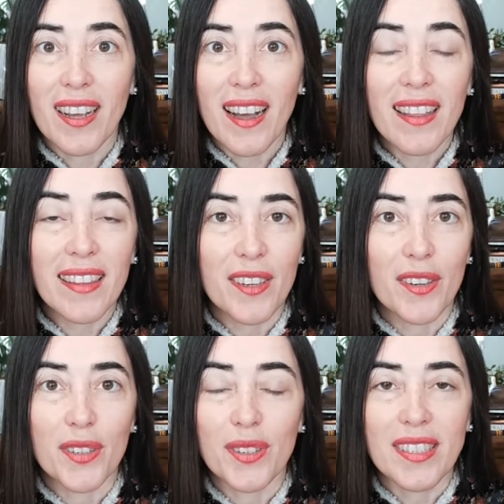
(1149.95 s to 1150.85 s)
colleague or
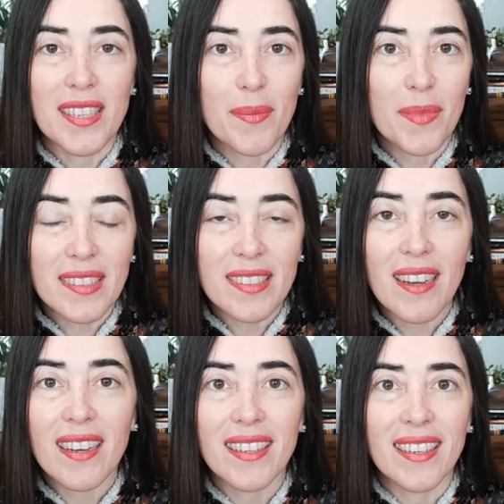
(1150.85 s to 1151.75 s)
you need something
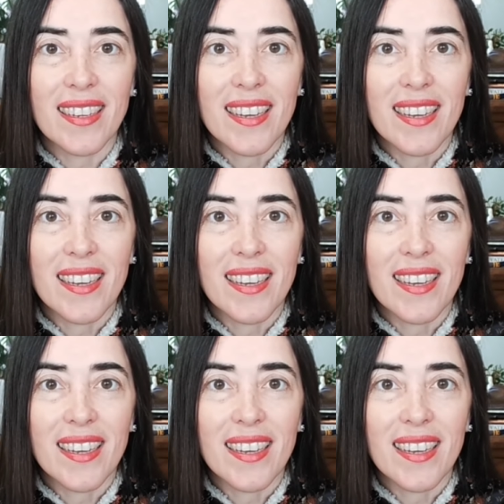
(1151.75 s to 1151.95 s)
done,